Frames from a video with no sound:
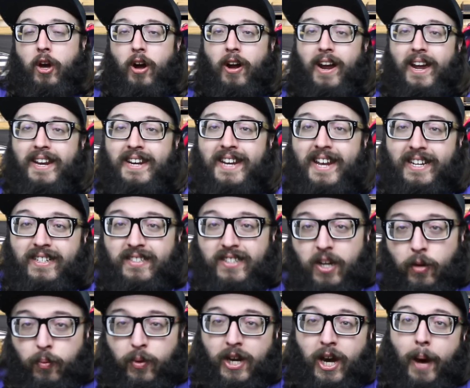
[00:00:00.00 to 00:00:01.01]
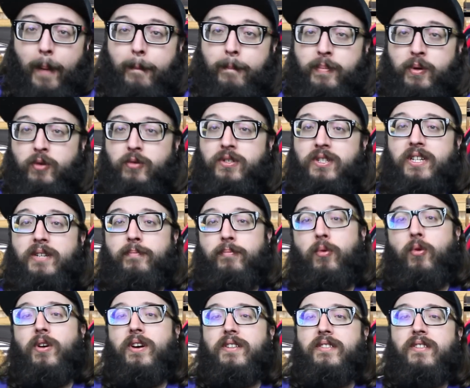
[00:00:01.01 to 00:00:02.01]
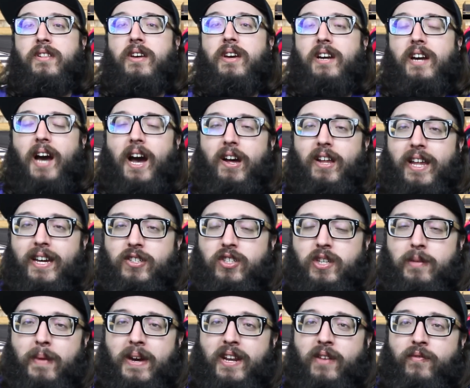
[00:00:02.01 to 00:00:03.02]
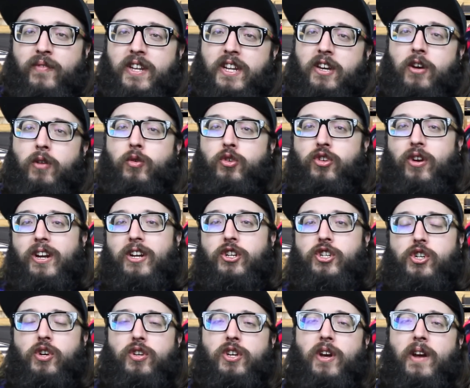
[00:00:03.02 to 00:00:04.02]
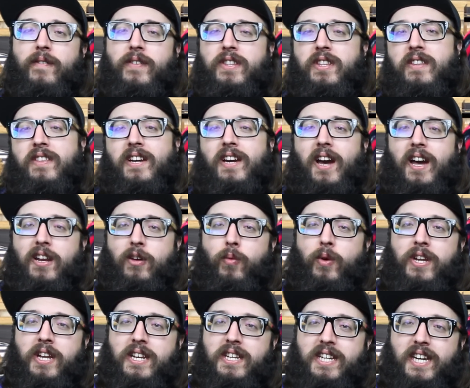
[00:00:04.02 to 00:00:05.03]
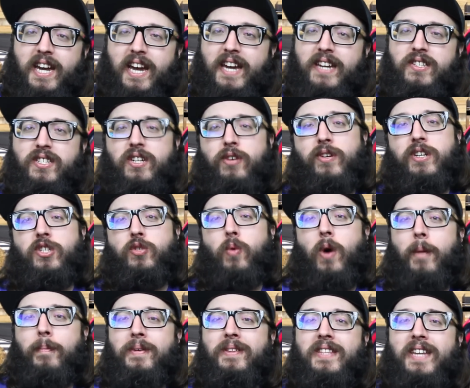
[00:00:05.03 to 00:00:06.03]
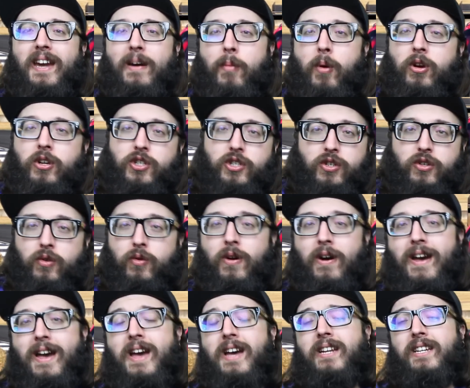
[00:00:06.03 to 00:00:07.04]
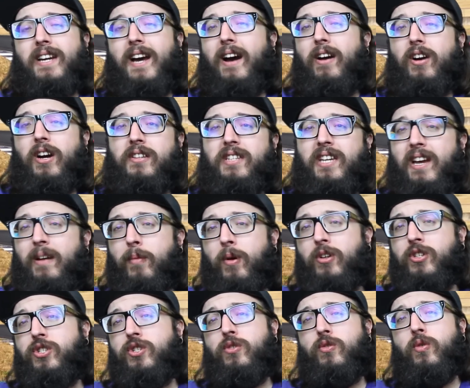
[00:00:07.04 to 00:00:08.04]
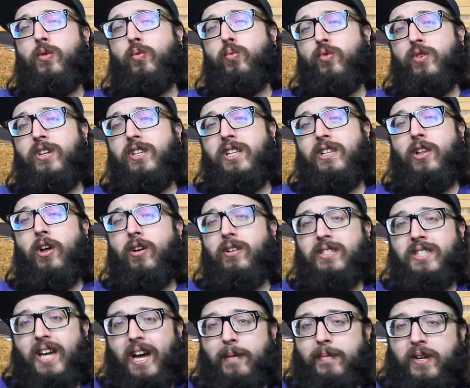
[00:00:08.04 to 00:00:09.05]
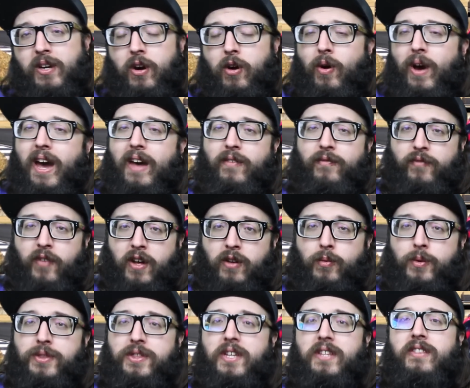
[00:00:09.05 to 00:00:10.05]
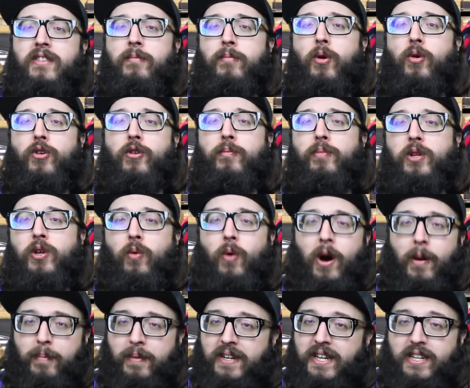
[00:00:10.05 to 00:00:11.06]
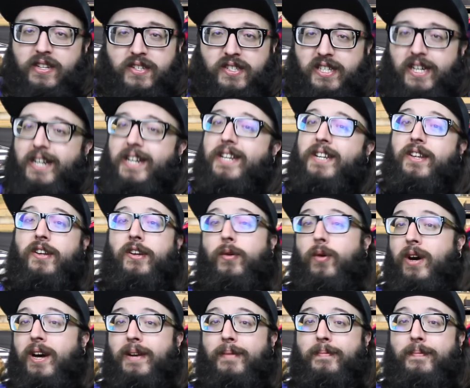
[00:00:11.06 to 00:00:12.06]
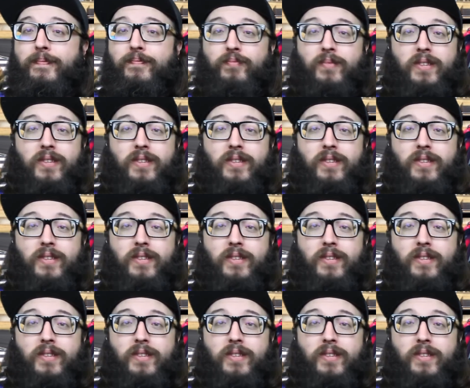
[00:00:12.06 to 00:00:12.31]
All right, next up, we got Boosted Boiz. Kyle actually made a video trying to show you everything that kind of went into K-Series swapping the MR2. Kyle got the MR2 a really long time ago, had fun with it, the motor blew up, and he decided, you know what?